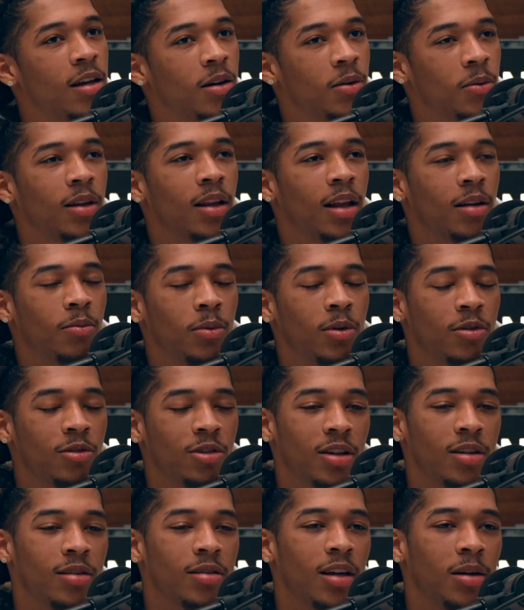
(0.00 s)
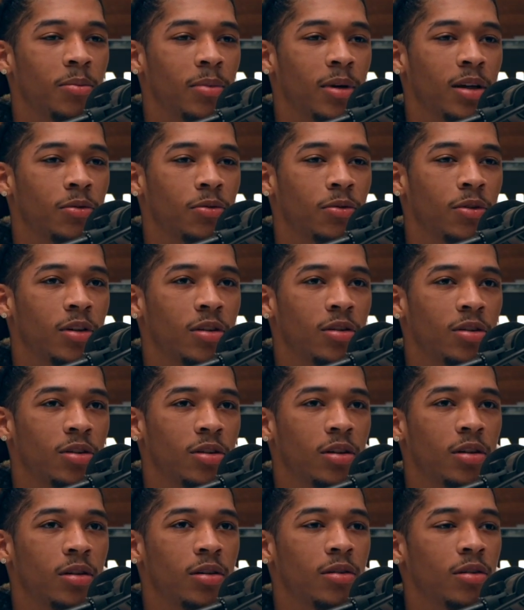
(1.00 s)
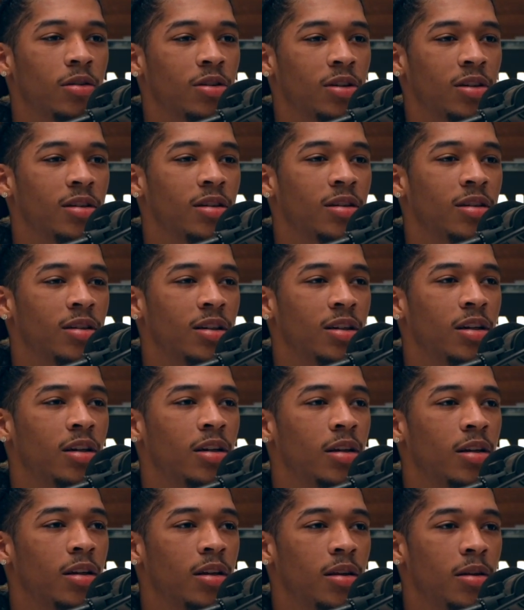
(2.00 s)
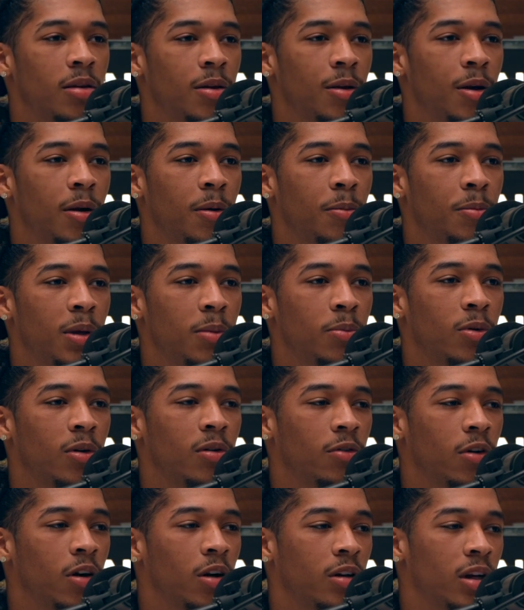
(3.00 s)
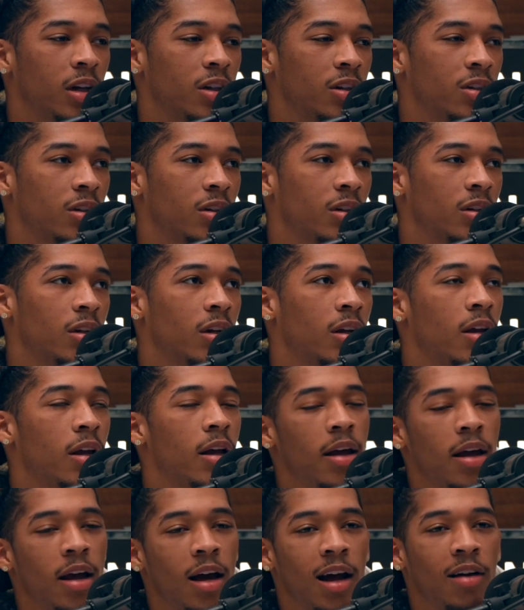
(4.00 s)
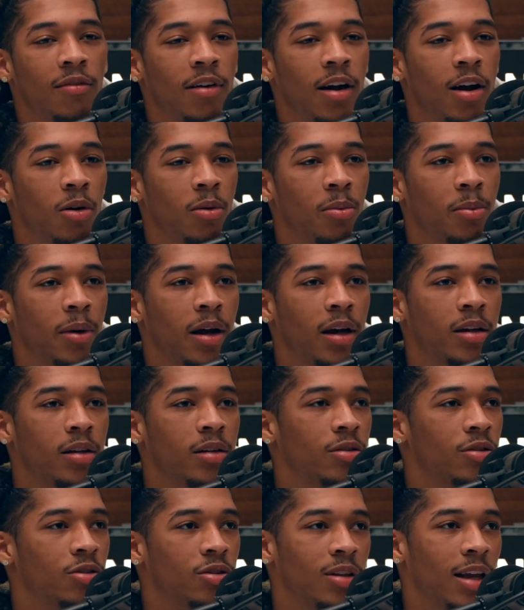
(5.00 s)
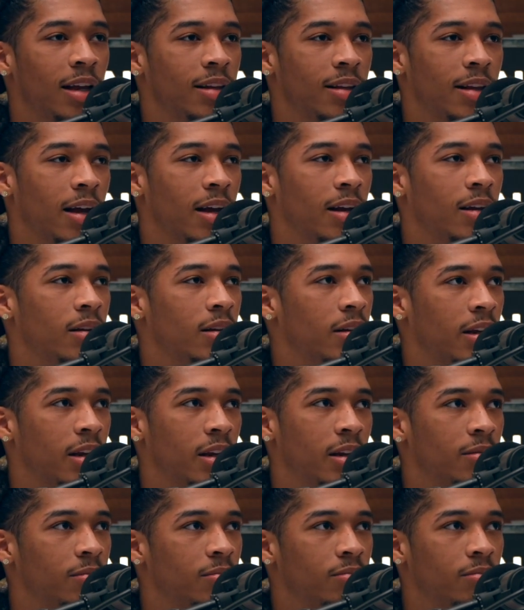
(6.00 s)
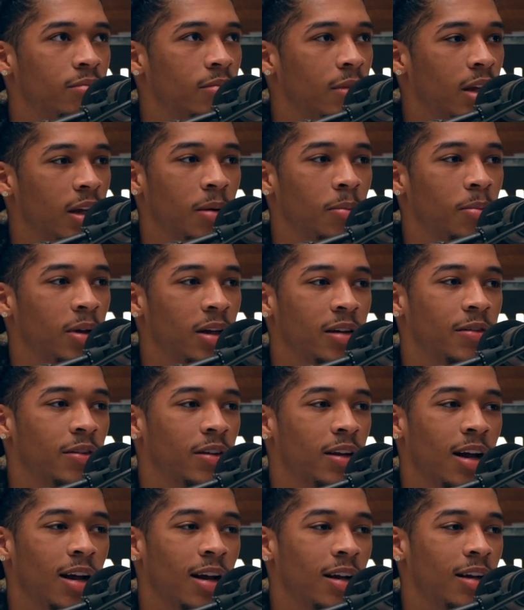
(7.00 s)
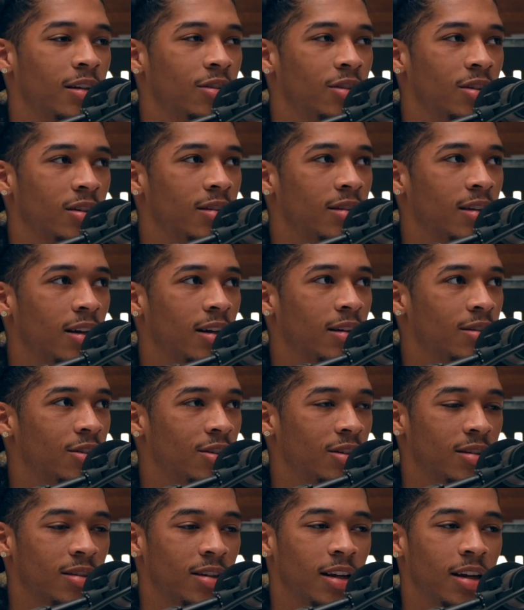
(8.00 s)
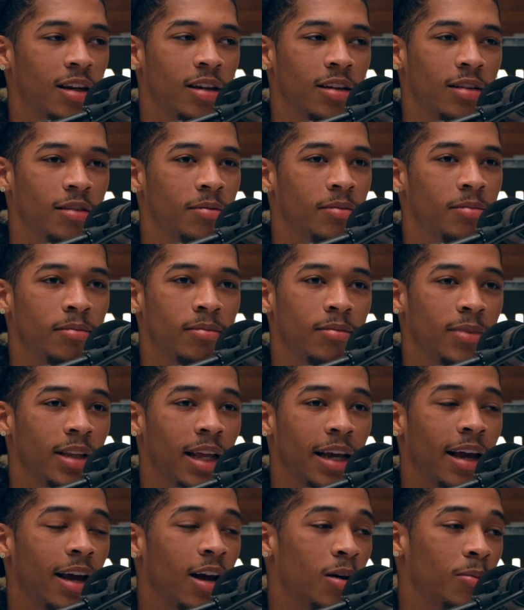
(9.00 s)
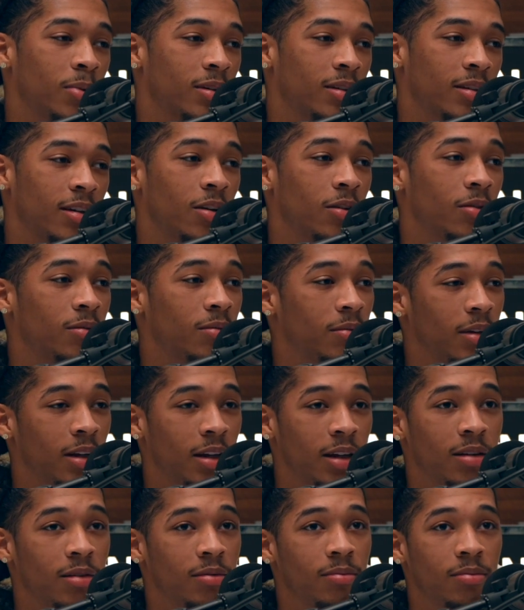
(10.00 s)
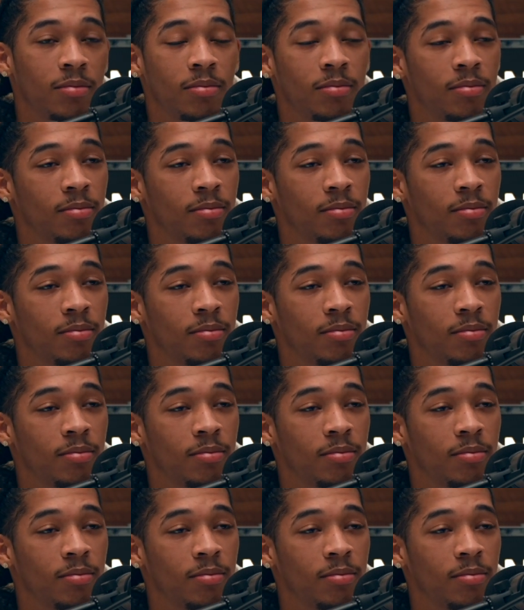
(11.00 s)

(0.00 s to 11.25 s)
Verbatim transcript: we're like we're just like best friends. So just to see the uh, people of Vol Nation have our back like that, and in a blink of an eye, just to, just say they can help us out, and